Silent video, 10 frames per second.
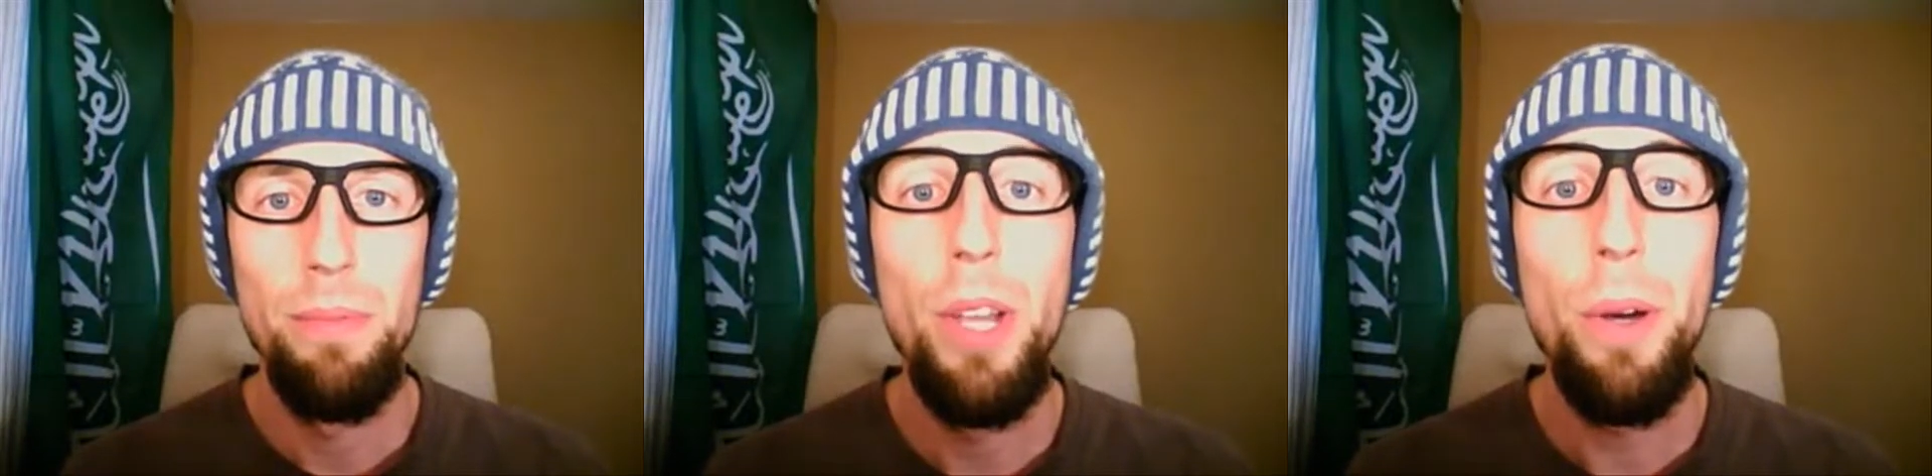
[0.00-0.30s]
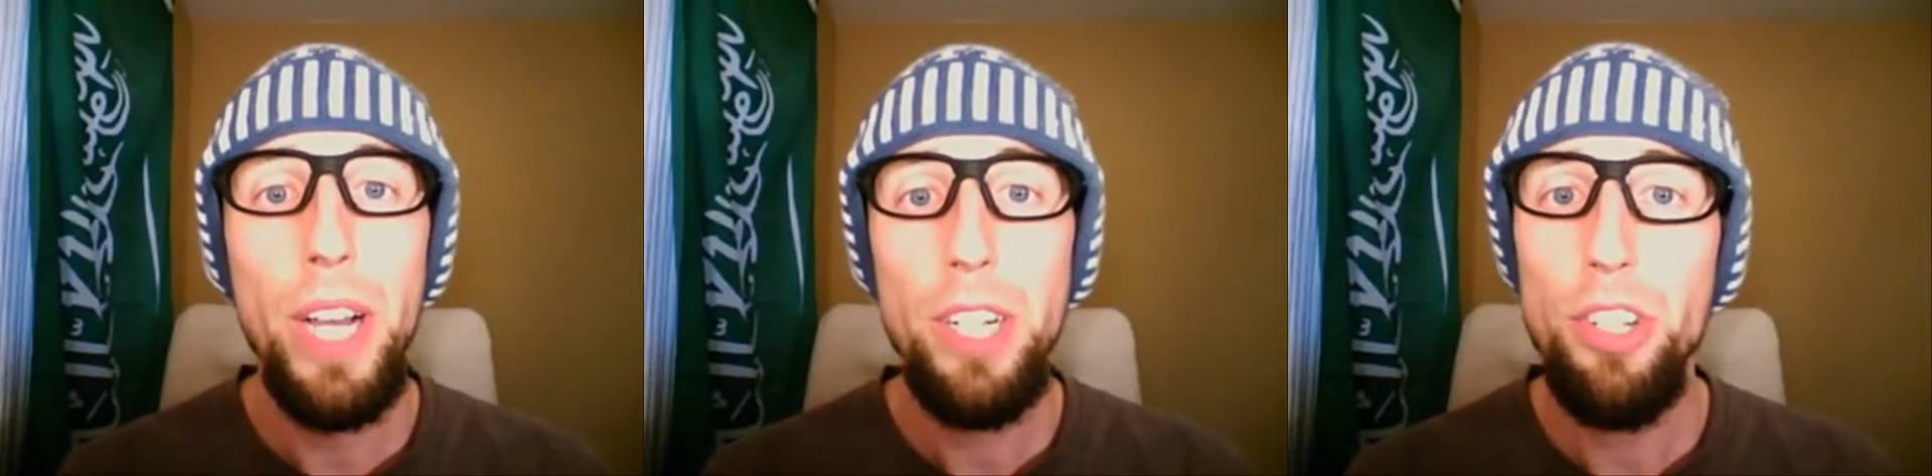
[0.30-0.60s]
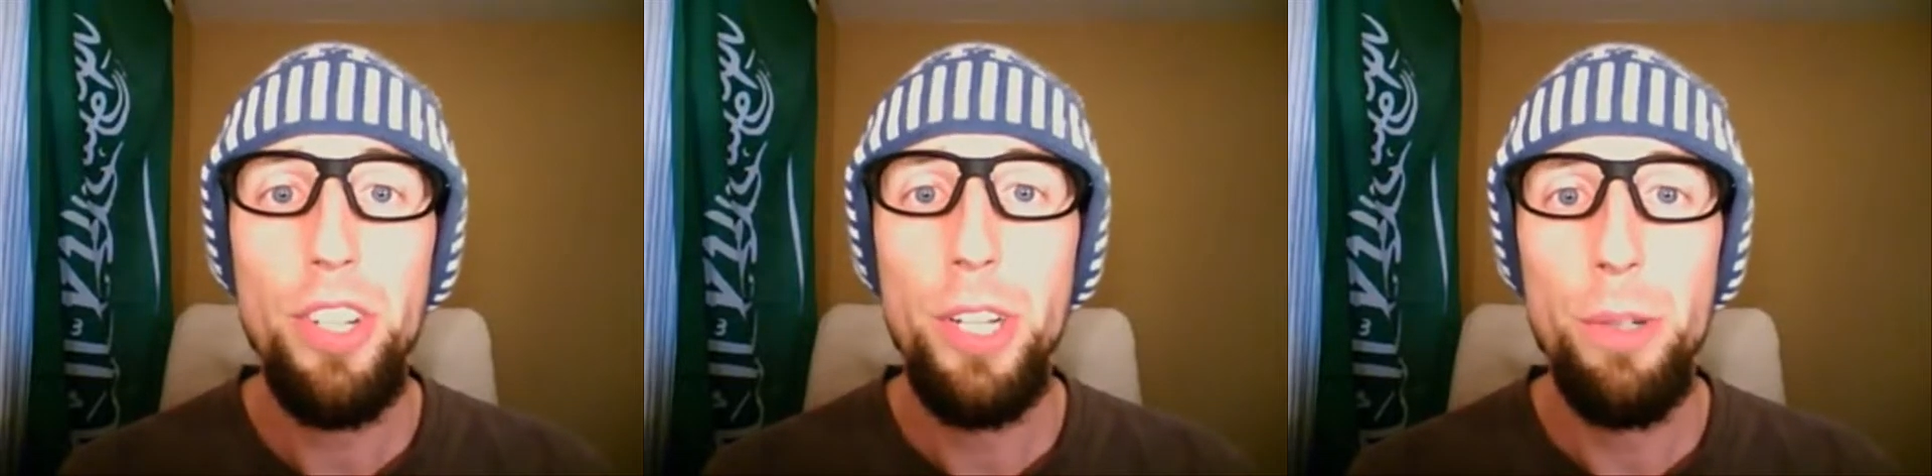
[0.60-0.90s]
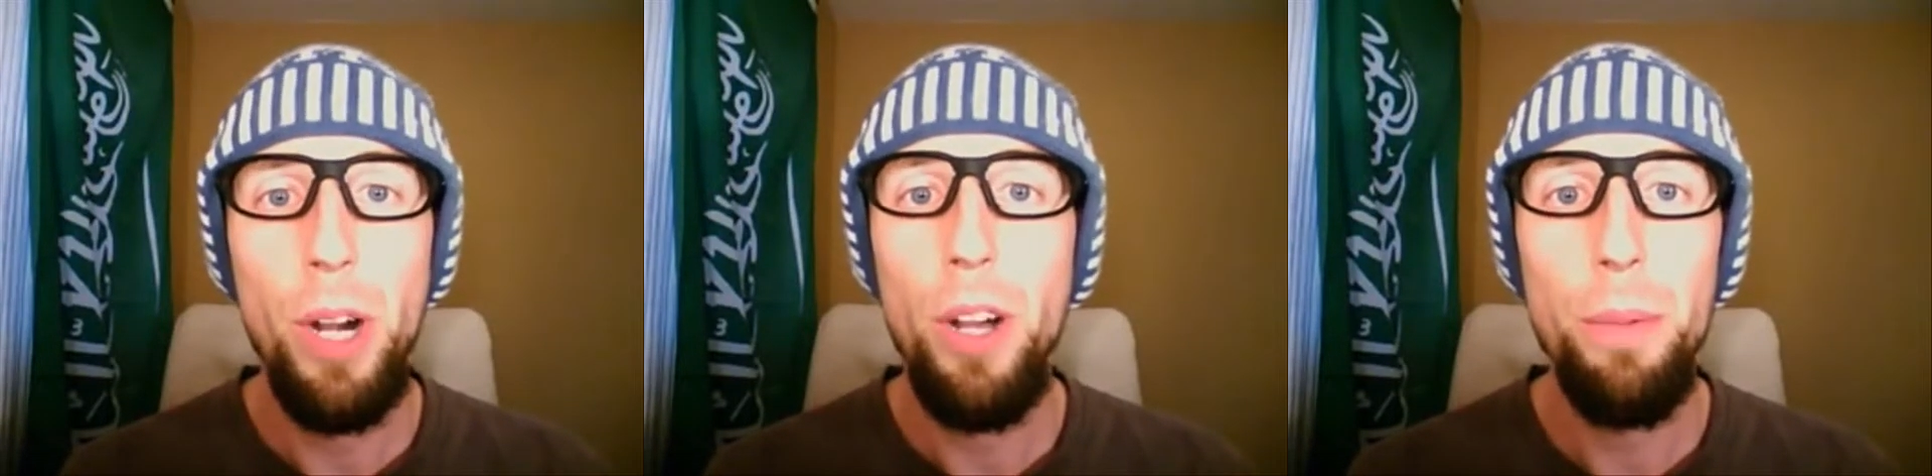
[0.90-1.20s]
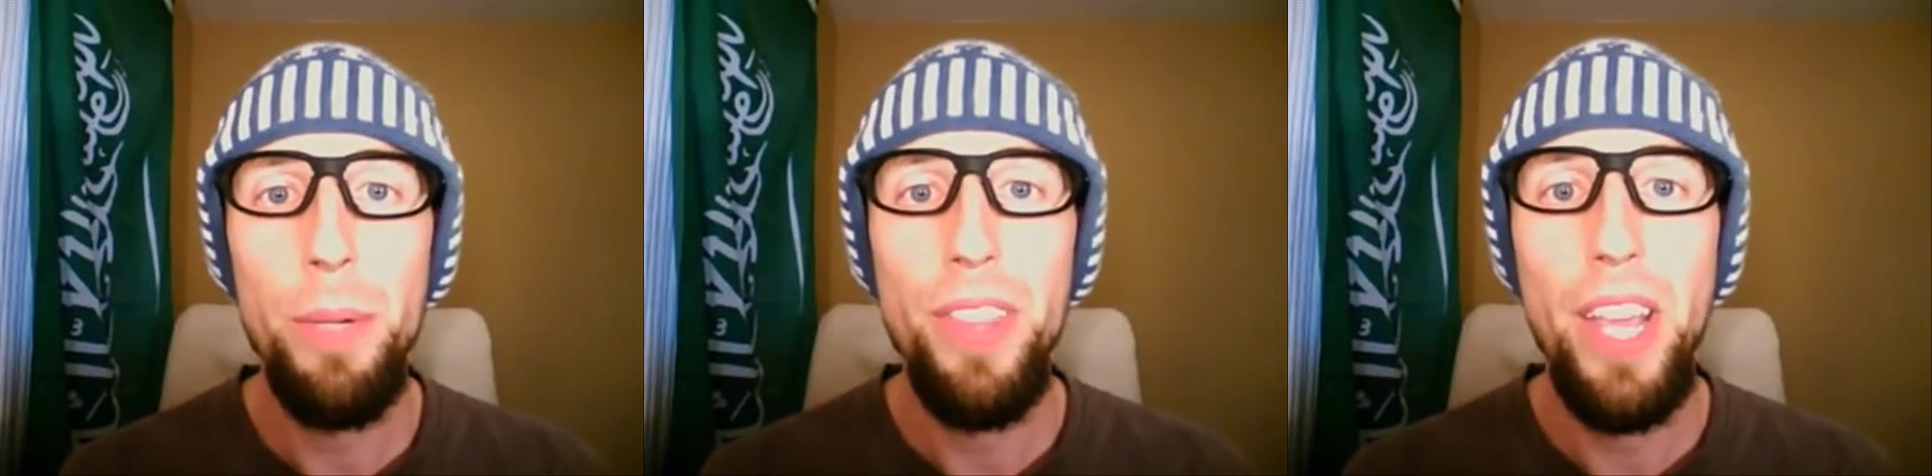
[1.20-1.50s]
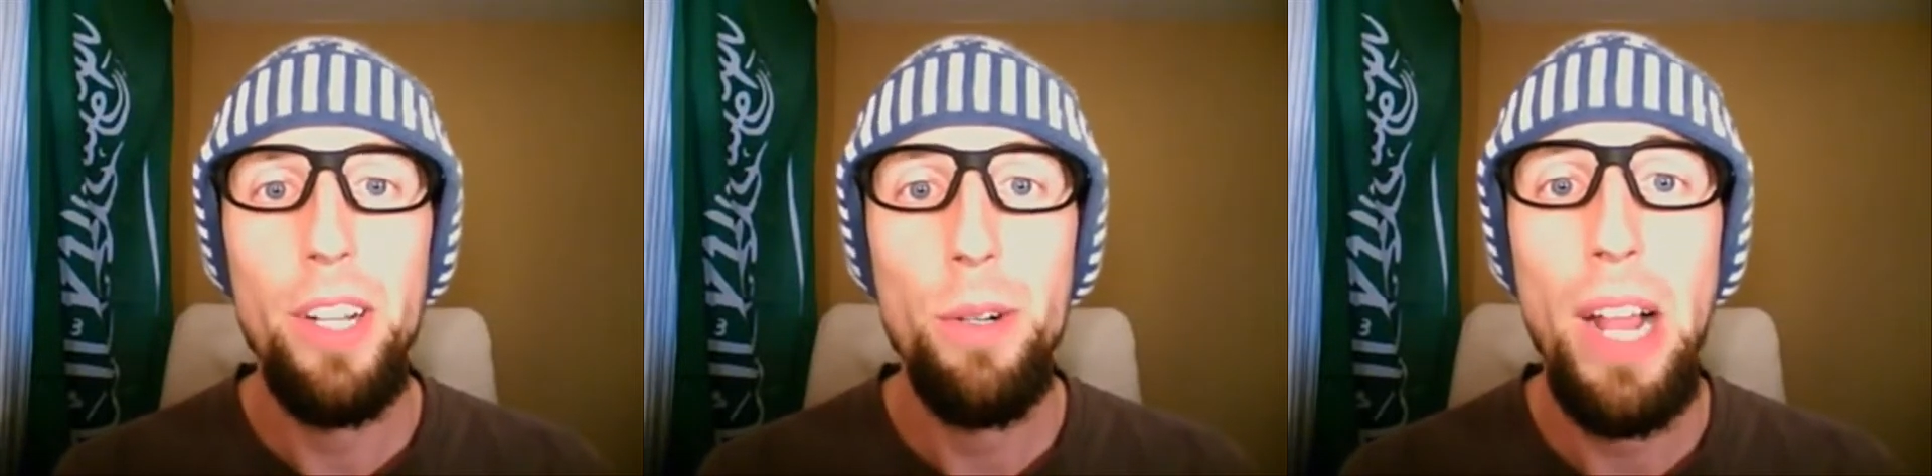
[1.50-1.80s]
No, actually, you're wrong about that.